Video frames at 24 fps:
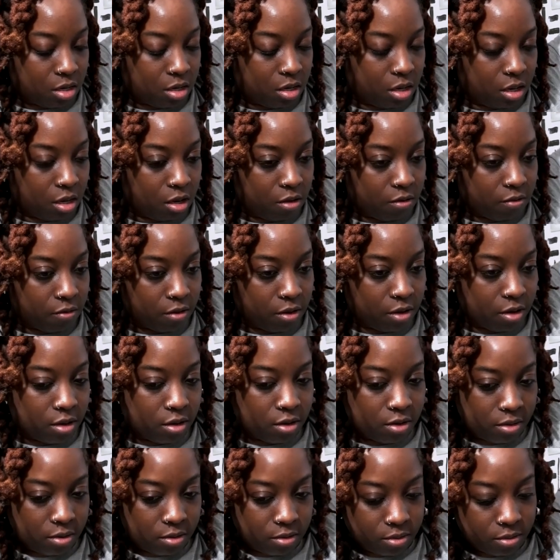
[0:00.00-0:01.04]

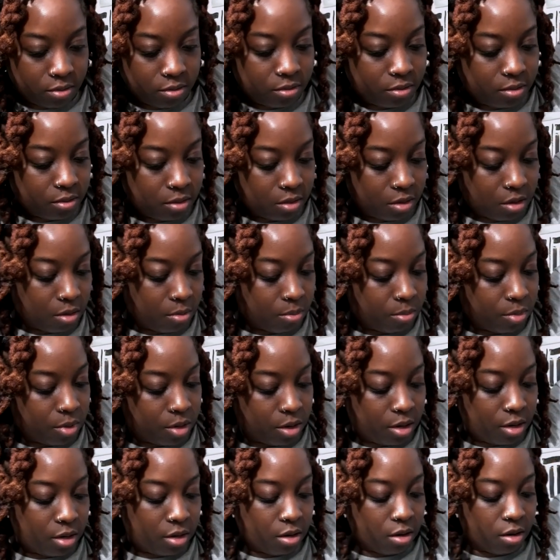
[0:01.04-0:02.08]
Even
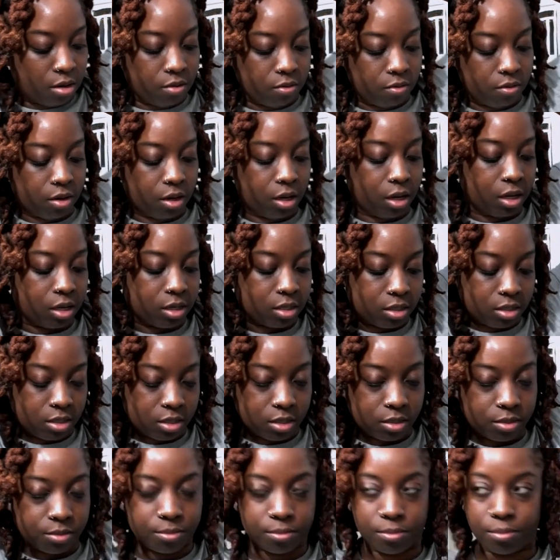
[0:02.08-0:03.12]
number of locks.